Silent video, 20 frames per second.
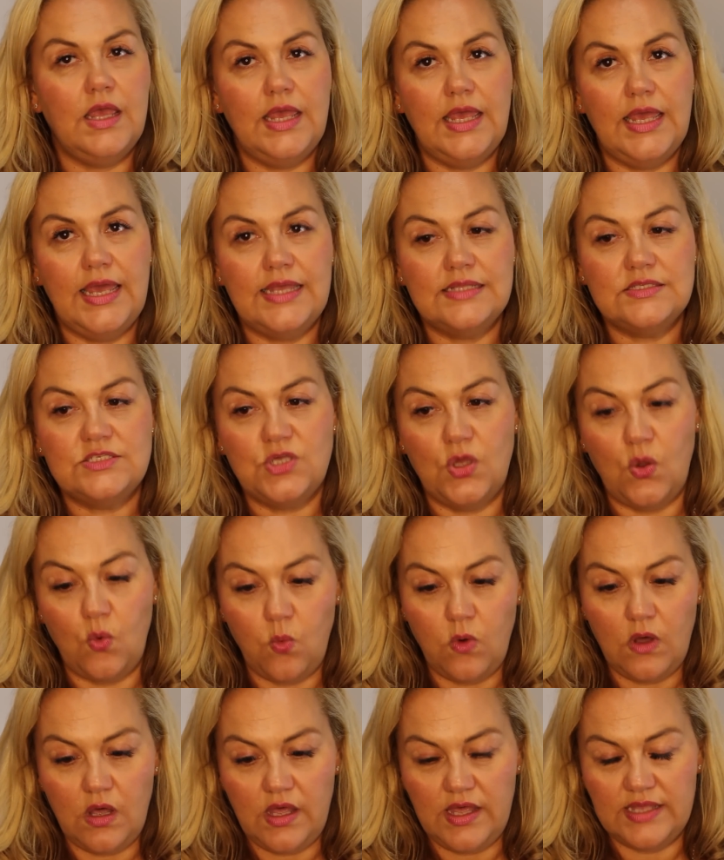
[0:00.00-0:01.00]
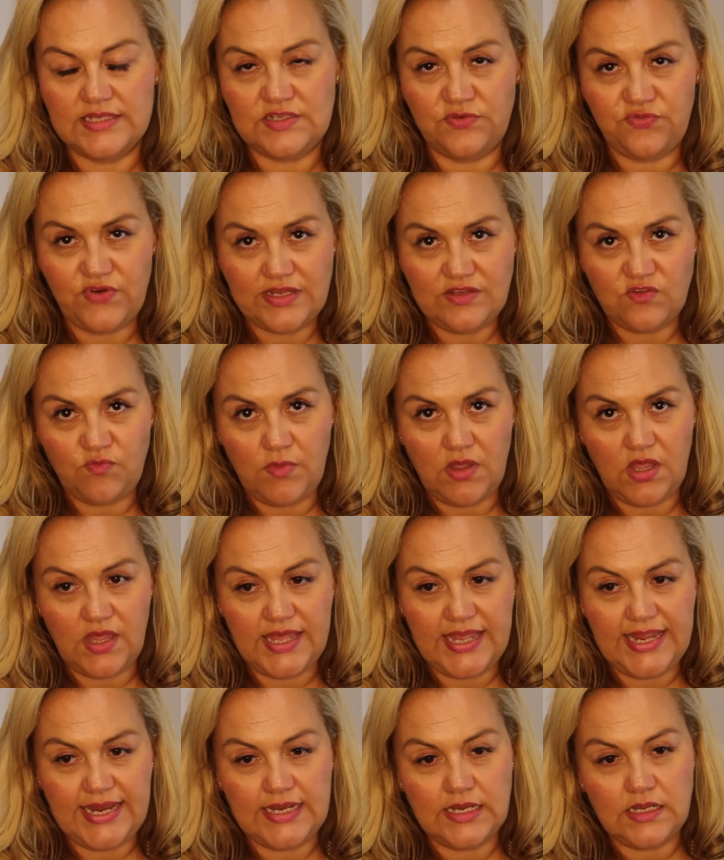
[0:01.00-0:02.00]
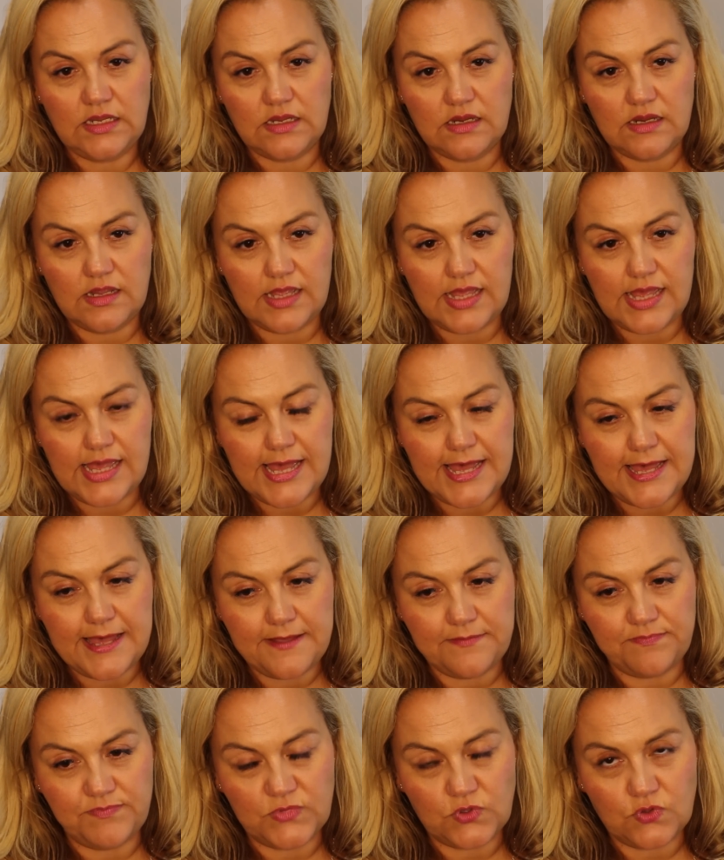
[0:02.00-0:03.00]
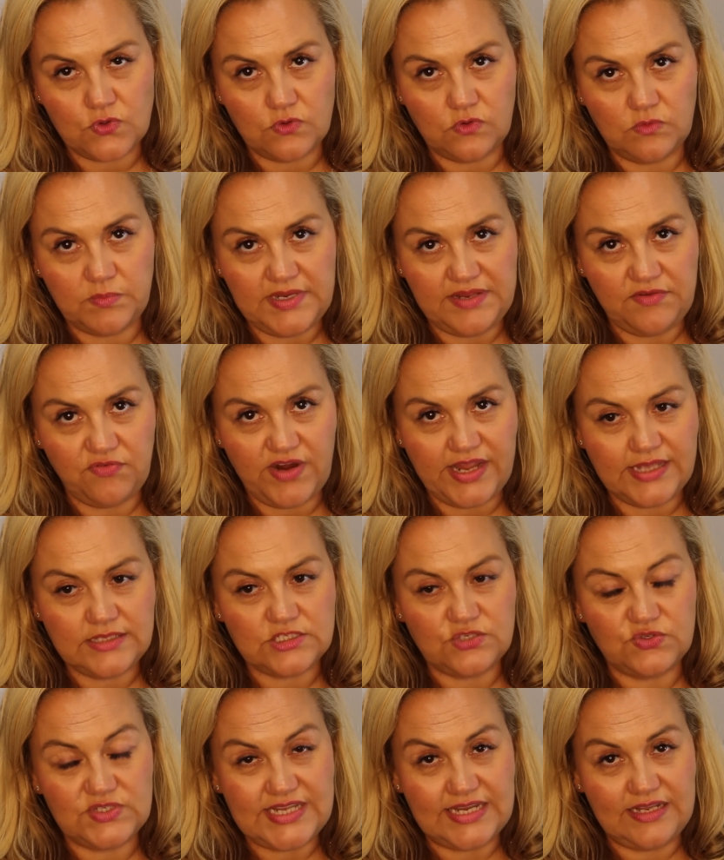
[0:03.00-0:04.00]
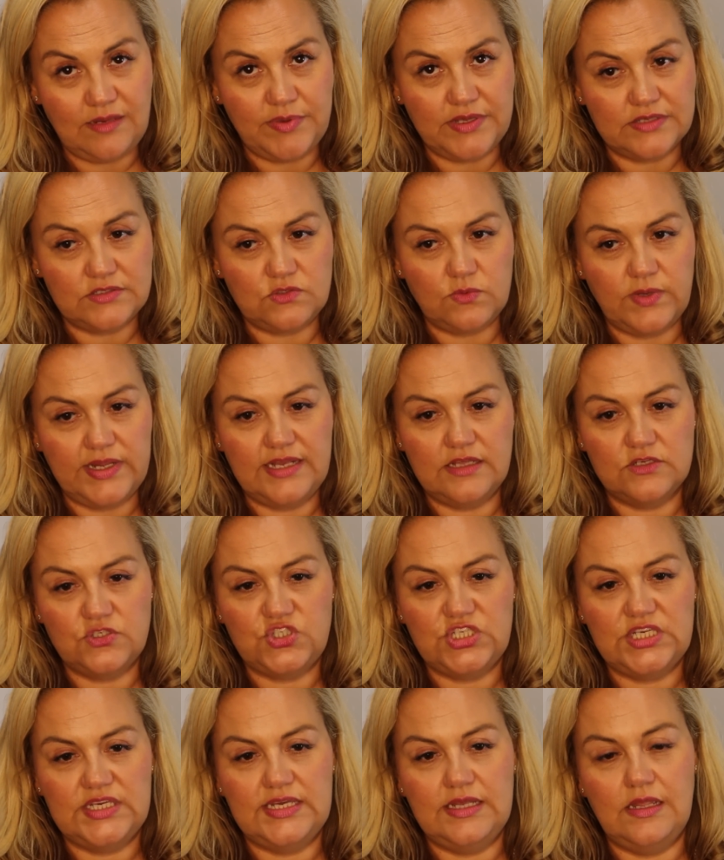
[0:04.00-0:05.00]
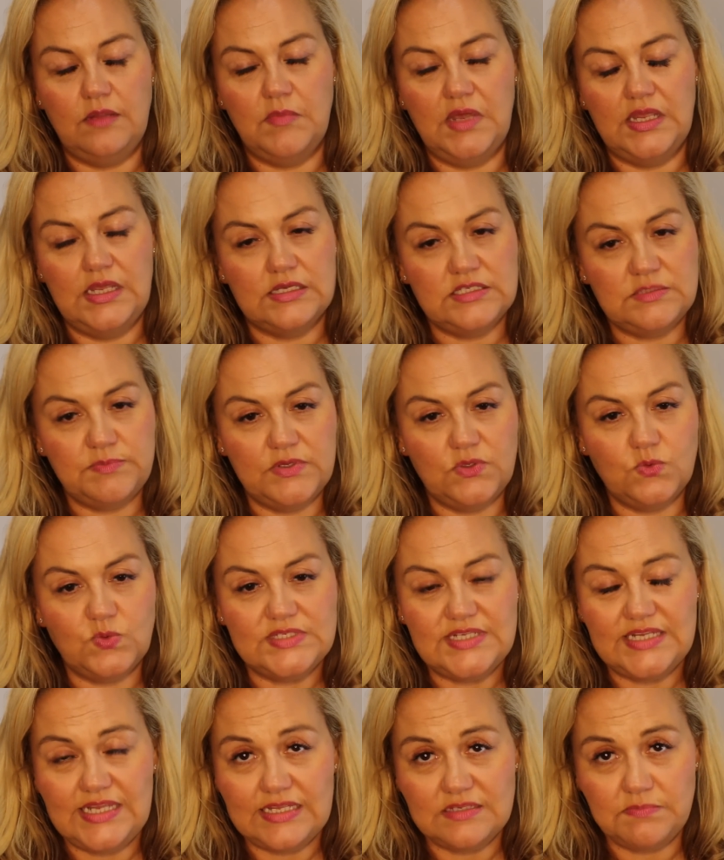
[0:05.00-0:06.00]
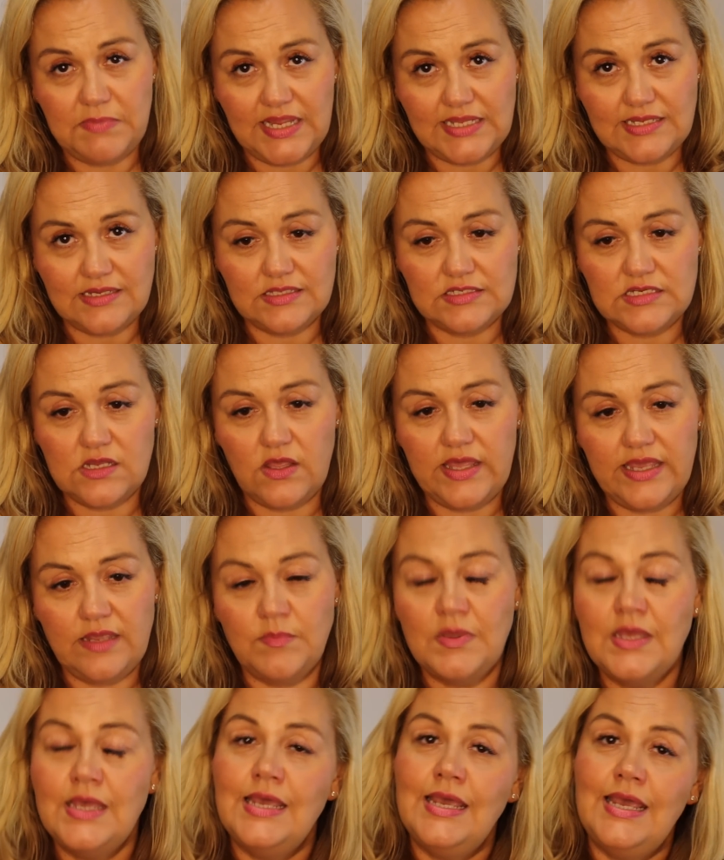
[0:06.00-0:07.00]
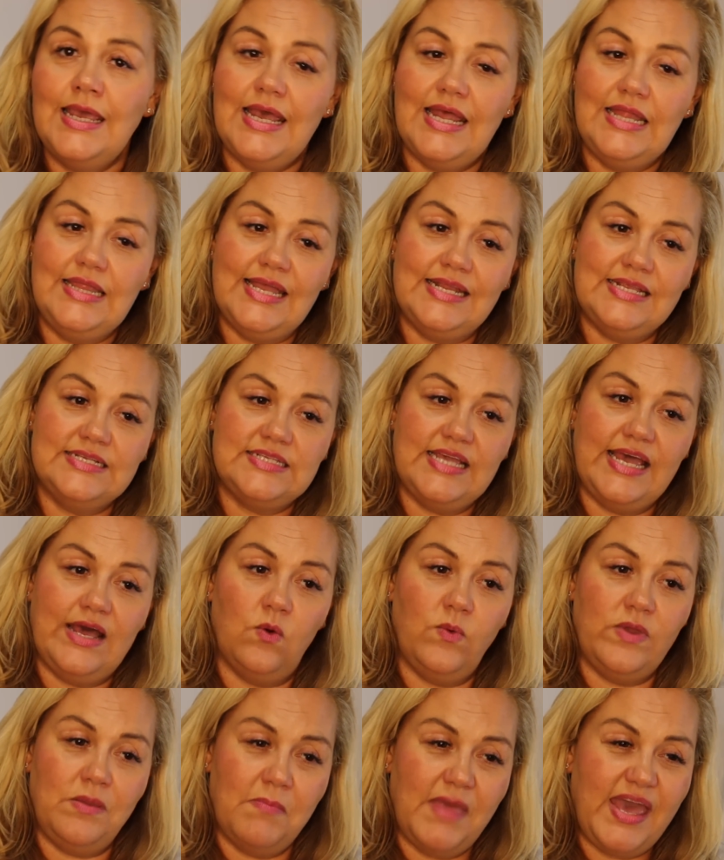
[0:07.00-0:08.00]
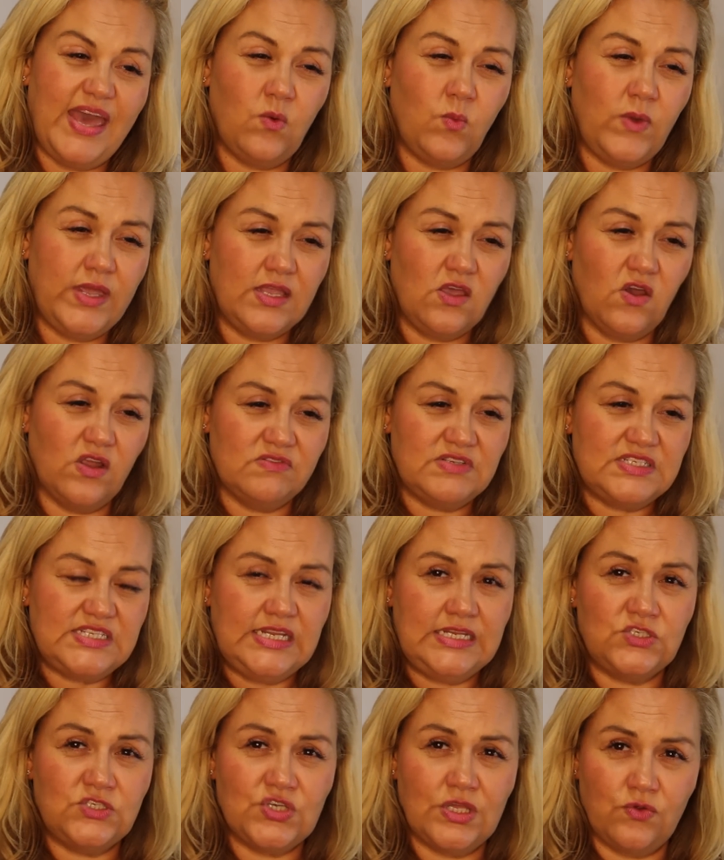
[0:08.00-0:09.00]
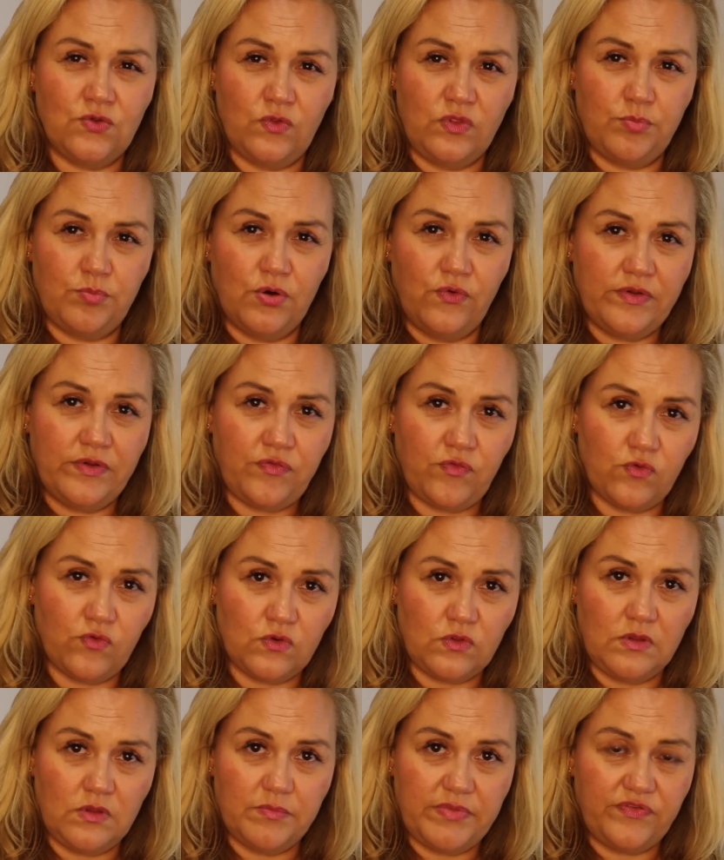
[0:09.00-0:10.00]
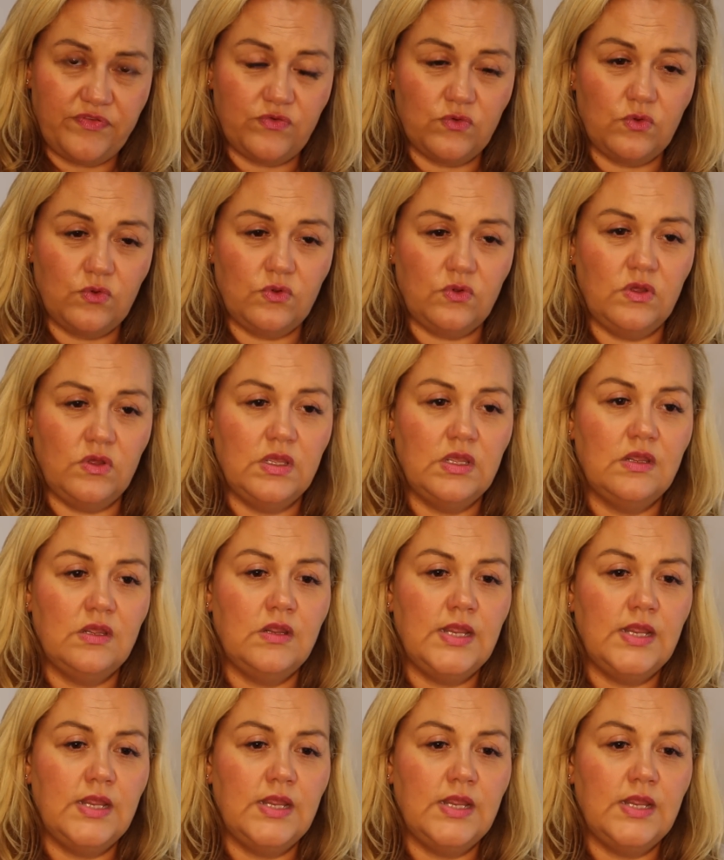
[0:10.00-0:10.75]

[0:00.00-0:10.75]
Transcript: It was a friend of mine called Billy Franks, who sadly passed away last year, and my husband was in his band at the time, and that is how we met. We had kind of seen each other on the peripheral before,